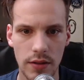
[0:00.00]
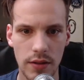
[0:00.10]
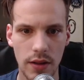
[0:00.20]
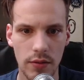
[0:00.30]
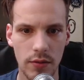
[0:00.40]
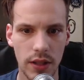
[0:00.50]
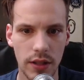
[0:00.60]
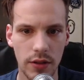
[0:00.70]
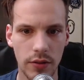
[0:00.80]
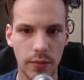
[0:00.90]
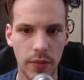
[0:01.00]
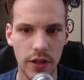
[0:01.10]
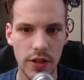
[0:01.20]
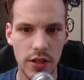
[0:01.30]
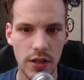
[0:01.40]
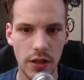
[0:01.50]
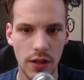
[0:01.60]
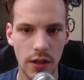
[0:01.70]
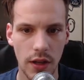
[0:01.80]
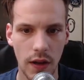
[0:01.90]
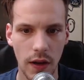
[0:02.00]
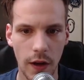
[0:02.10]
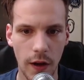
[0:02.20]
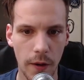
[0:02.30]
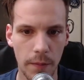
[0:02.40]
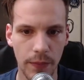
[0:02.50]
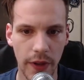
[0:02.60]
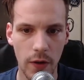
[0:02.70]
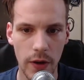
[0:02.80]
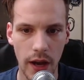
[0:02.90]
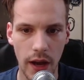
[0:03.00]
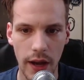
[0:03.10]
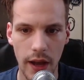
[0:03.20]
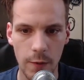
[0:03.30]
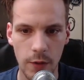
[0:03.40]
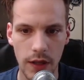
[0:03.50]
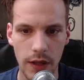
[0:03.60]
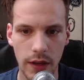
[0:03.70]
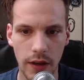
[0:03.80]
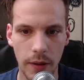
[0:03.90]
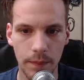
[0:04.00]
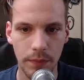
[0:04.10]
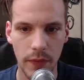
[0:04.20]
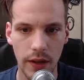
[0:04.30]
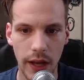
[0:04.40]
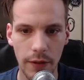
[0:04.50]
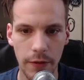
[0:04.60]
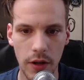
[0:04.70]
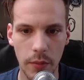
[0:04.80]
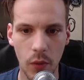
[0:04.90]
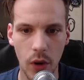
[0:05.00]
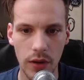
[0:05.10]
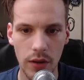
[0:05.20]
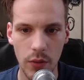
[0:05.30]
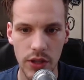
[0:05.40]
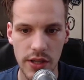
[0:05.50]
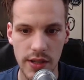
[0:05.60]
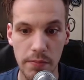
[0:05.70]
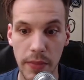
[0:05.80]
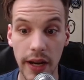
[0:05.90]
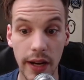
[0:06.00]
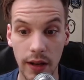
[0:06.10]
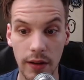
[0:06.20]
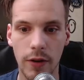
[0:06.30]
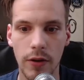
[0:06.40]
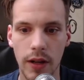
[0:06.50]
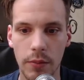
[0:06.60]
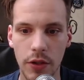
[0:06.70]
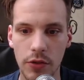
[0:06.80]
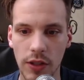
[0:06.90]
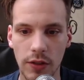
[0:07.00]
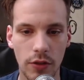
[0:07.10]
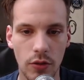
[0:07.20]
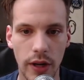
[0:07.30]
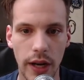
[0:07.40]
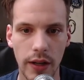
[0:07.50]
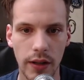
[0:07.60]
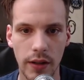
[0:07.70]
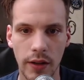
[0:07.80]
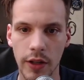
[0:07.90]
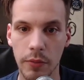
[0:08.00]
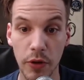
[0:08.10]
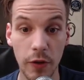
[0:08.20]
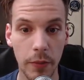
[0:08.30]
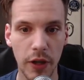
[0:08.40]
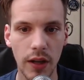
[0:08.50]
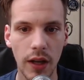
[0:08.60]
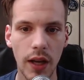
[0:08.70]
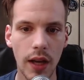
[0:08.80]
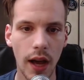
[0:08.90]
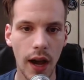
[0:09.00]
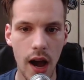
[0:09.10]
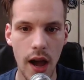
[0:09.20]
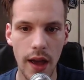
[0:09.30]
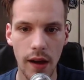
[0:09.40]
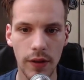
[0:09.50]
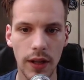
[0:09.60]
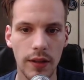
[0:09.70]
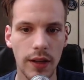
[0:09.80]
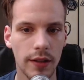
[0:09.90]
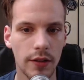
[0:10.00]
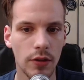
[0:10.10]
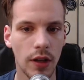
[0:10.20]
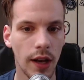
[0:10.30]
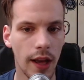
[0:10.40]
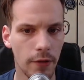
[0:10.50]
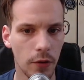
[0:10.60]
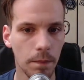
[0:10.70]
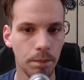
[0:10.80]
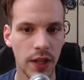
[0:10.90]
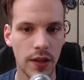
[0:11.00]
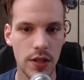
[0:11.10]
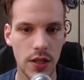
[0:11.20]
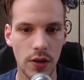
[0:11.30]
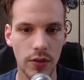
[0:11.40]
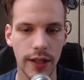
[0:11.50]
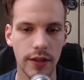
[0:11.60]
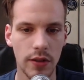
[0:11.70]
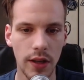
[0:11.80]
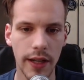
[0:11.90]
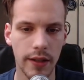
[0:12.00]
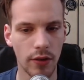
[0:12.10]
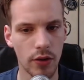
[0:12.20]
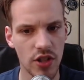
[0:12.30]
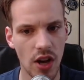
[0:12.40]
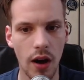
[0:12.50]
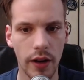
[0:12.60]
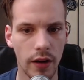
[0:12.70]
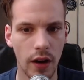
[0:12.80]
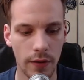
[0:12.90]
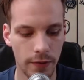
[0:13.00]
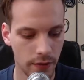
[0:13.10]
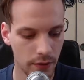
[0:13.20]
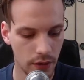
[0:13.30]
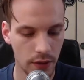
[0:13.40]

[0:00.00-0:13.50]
it's not really doing much. Oh yeah, I have the LFO number 1, which is the main LFO that I'm using to create the movement. I have that connected to the level so that it sort of like turns on and off.